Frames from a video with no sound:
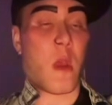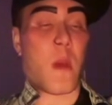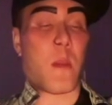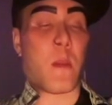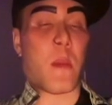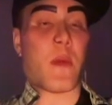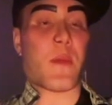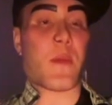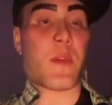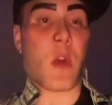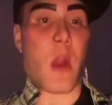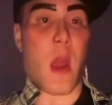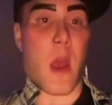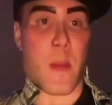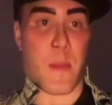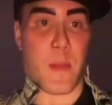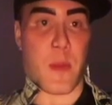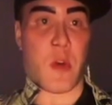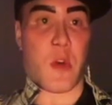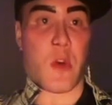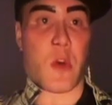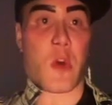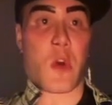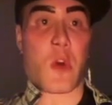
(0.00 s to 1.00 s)
But for
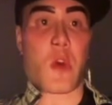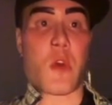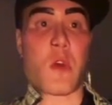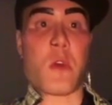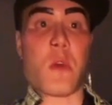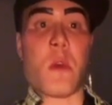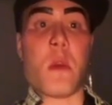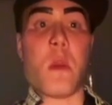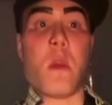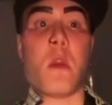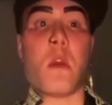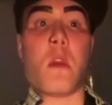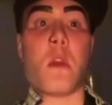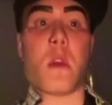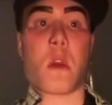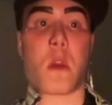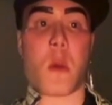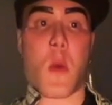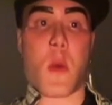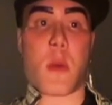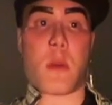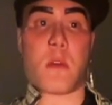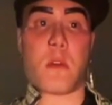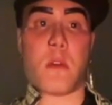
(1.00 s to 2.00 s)
epidural, you're
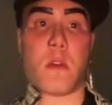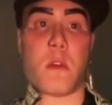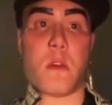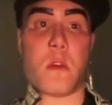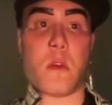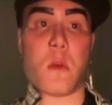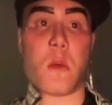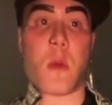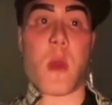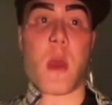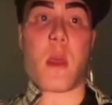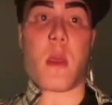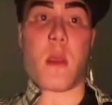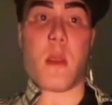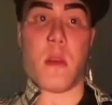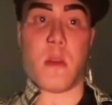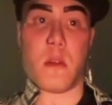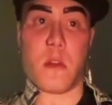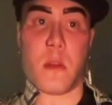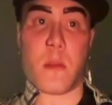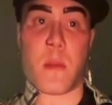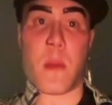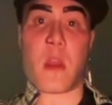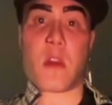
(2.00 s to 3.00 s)
going to do
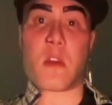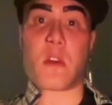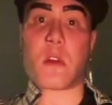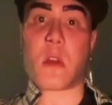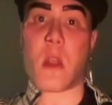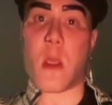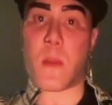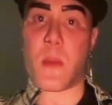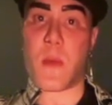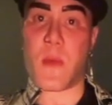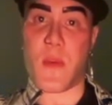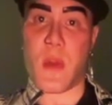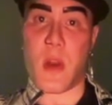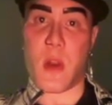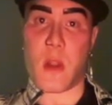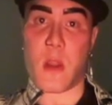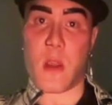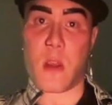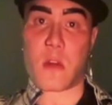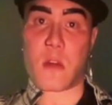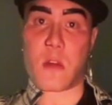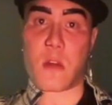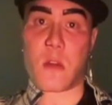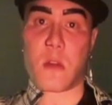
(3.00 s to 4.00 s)
intubation
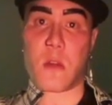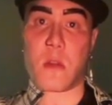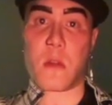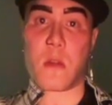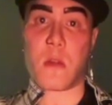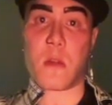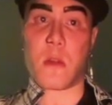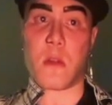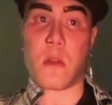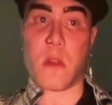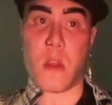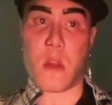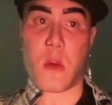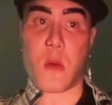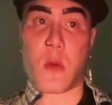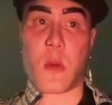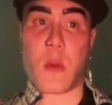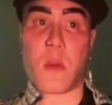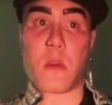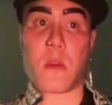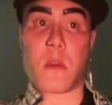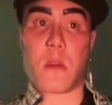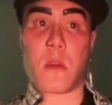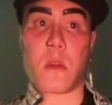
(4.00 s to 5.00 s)
hyperventilation to
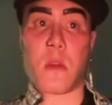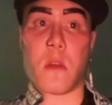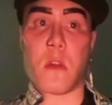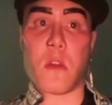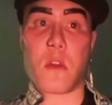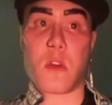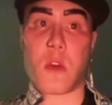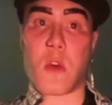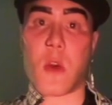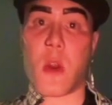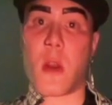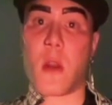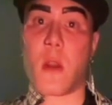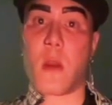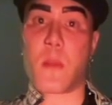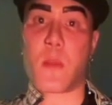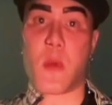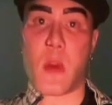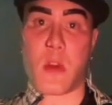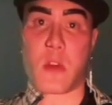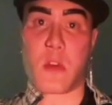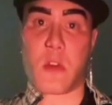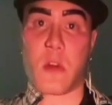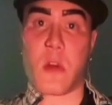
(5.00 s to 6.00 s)
decrease intracranial
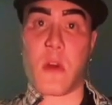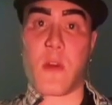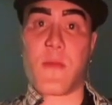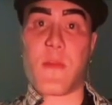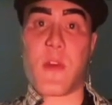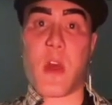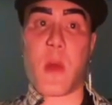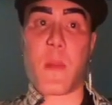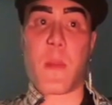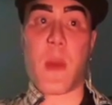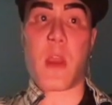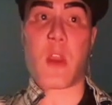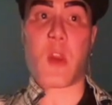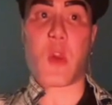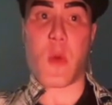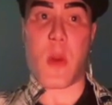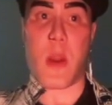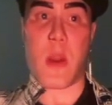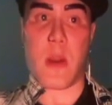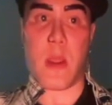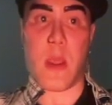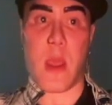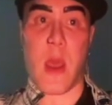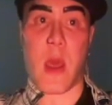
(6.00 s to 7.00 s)
pressure, followed by
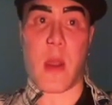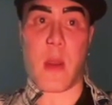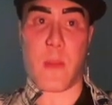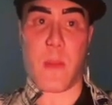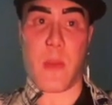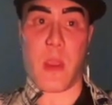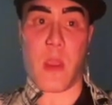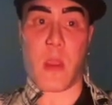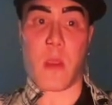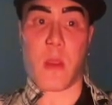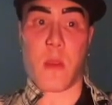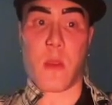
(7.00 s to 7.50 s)
craniotomy.